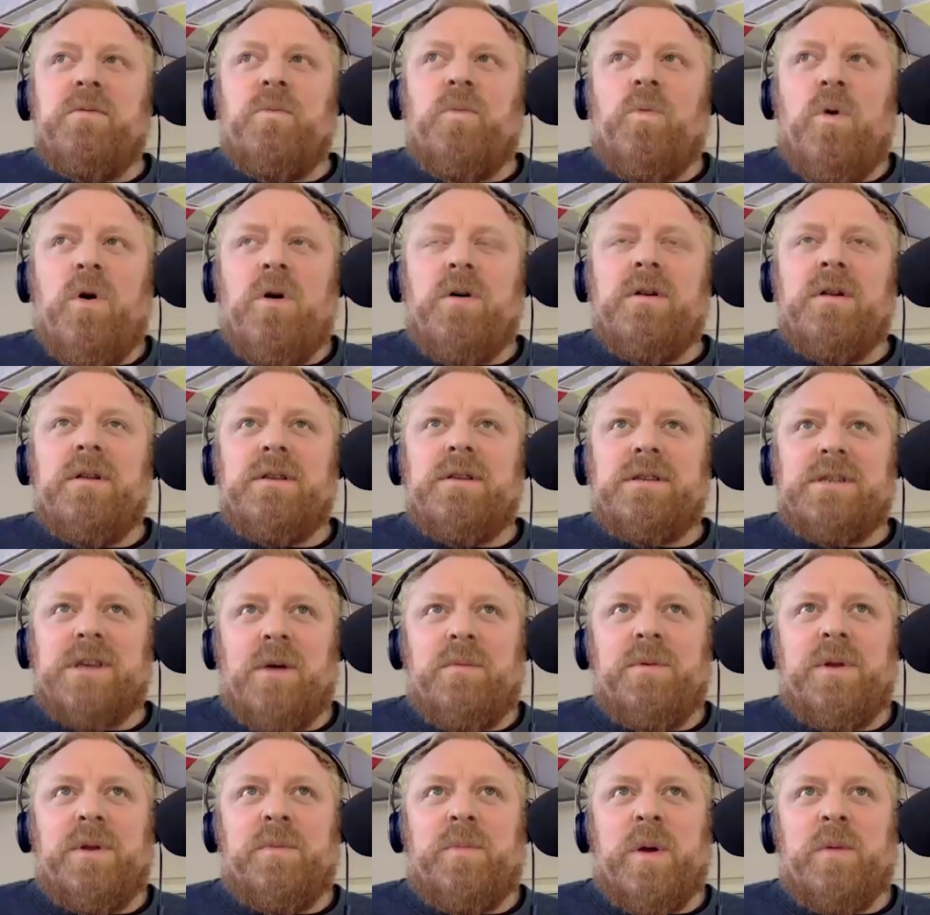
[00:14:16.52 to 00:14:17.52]
what so
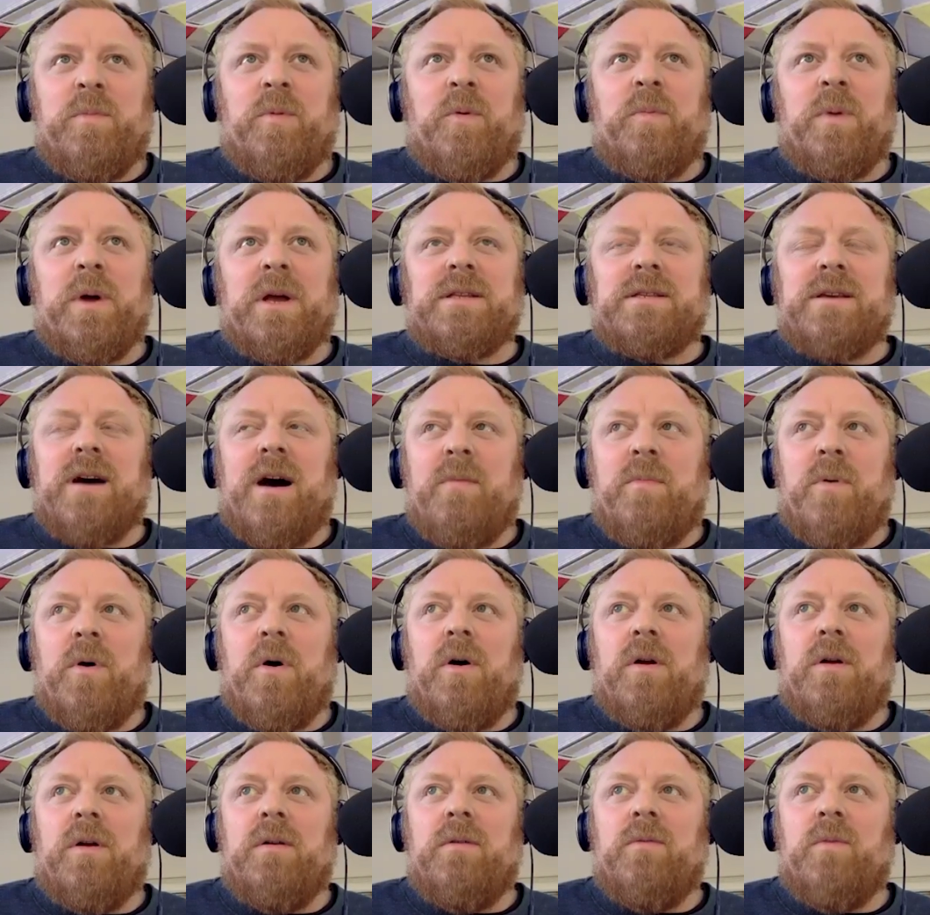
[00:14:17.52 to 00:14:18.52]
many people picked up
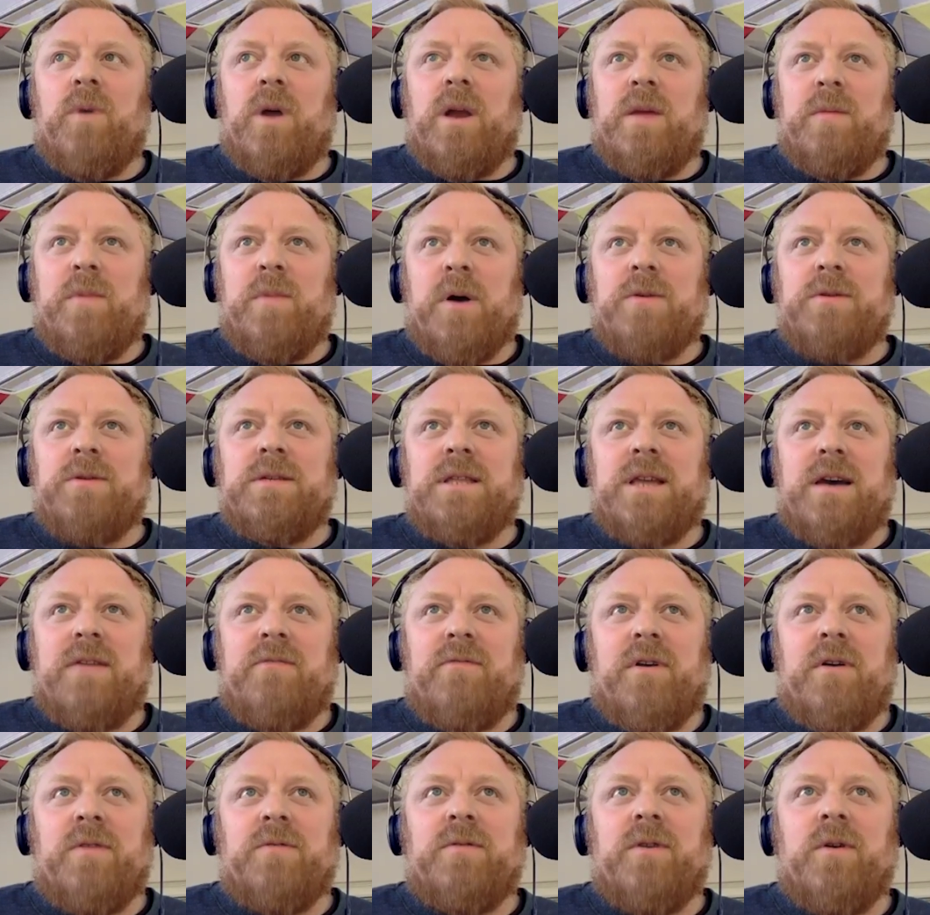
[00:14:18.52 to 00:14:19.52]
on when he posted that
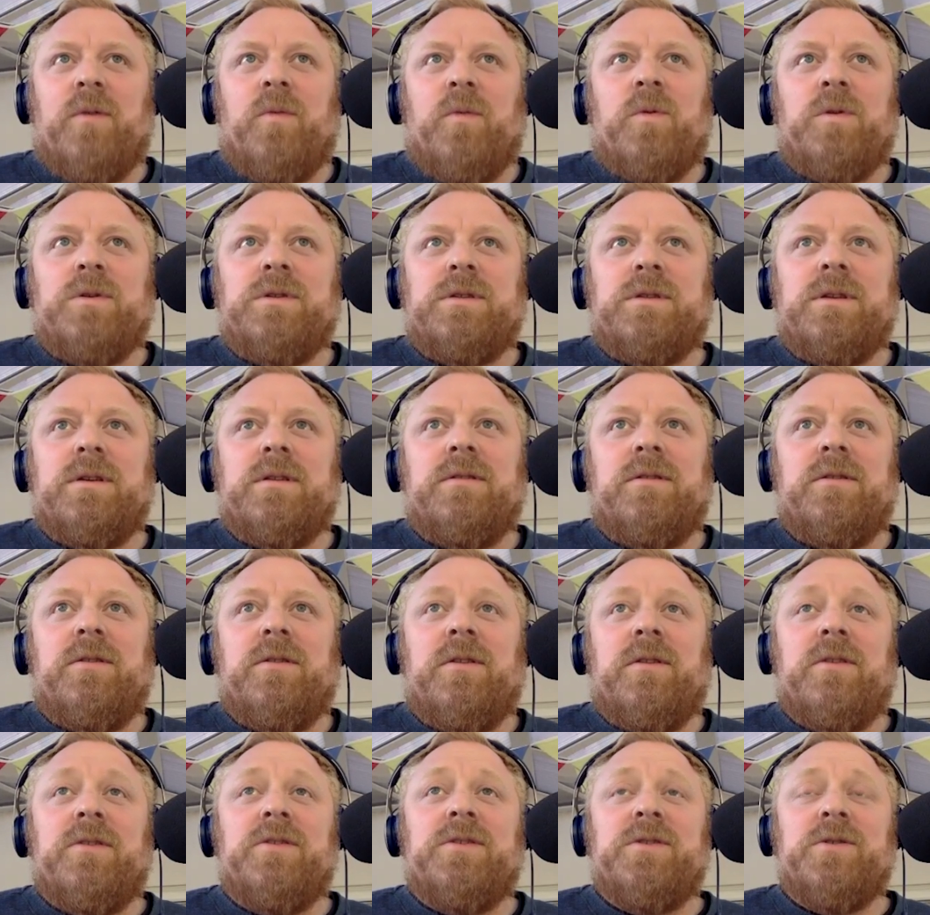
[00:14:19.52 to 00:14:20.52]
photo was the
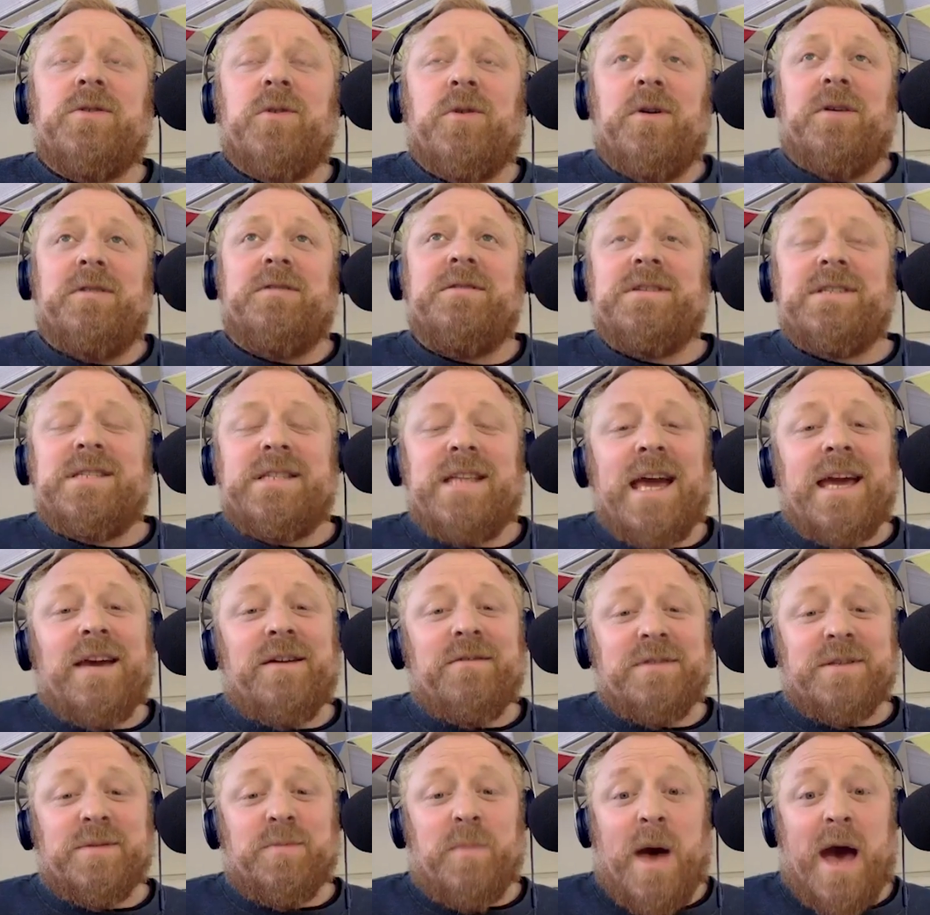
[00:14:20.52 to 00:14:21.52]
state
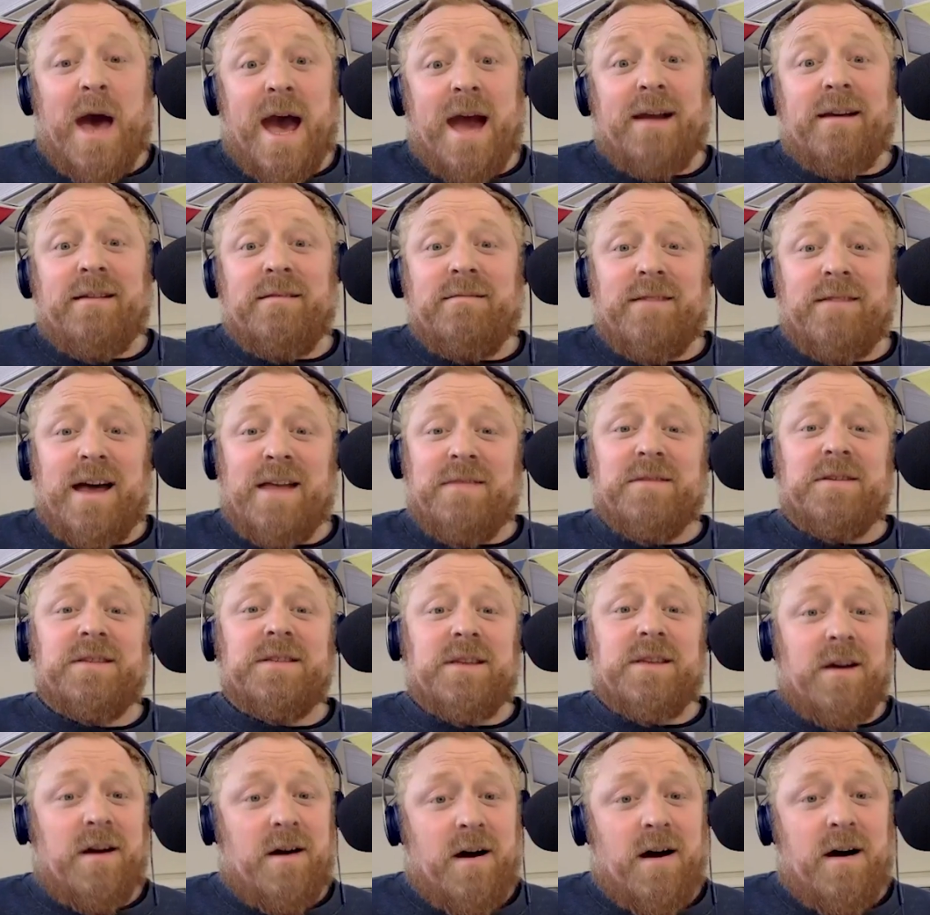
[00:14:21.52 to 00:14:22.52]
of his back and the
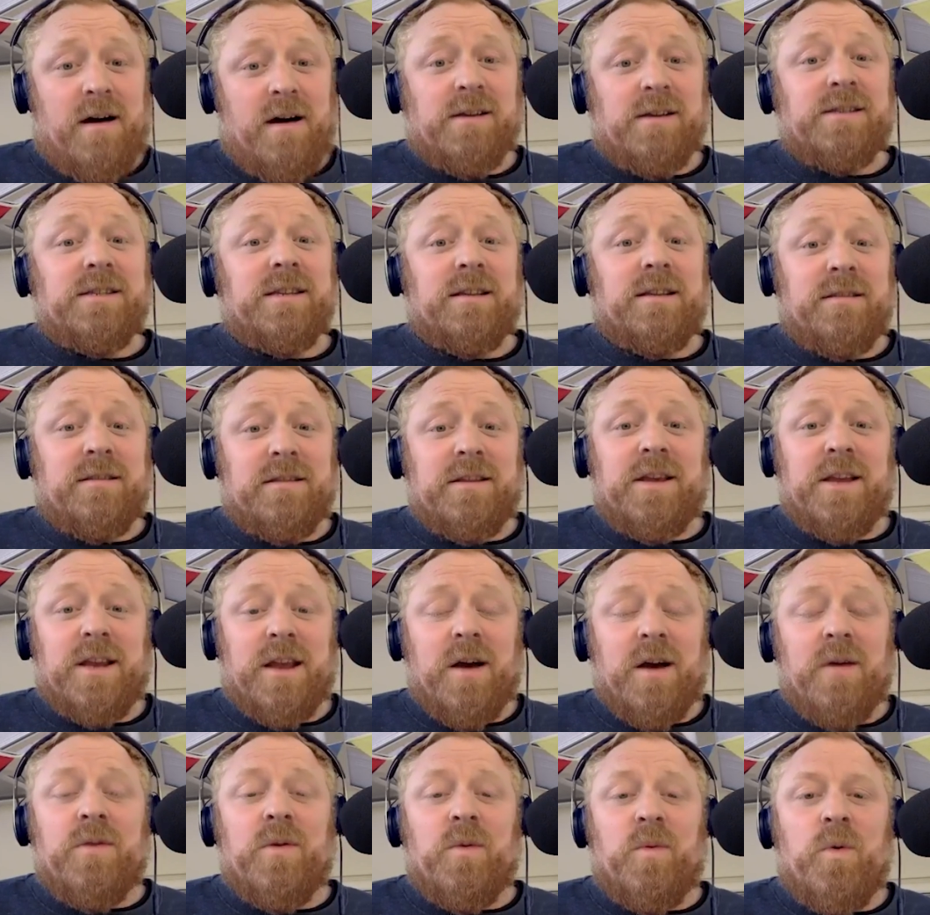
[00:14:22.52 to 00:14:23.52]
scars and
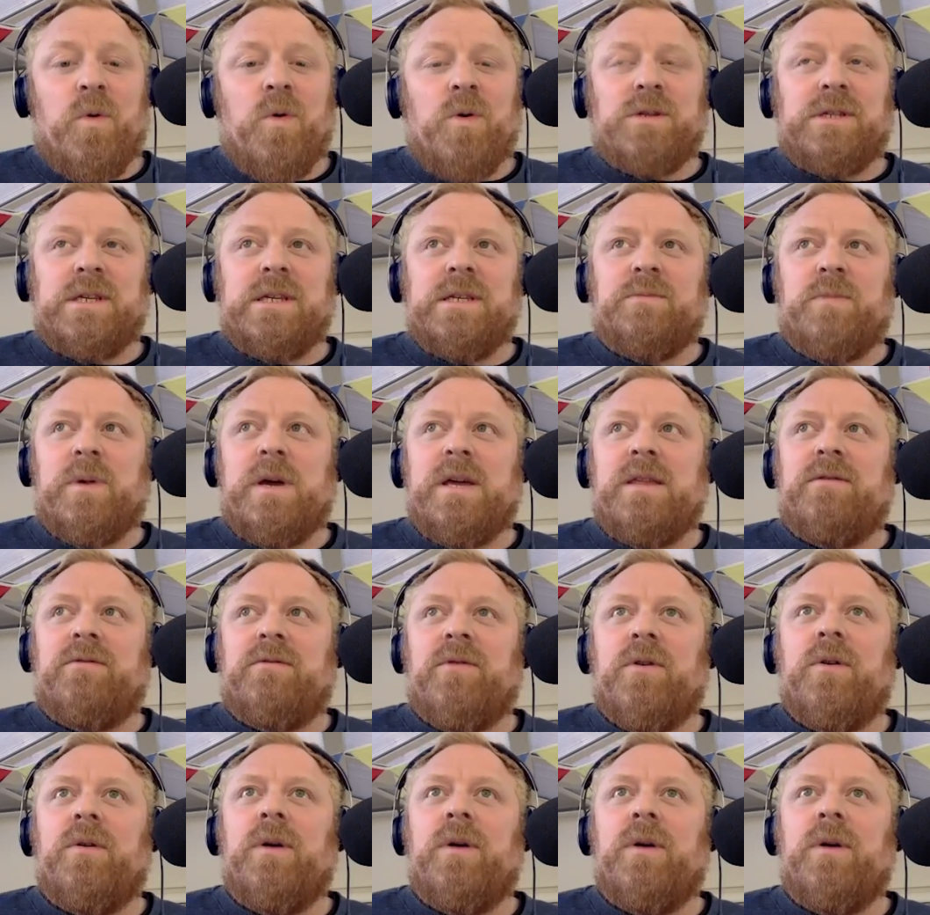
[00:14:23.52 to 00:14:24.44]
the wars he's been through.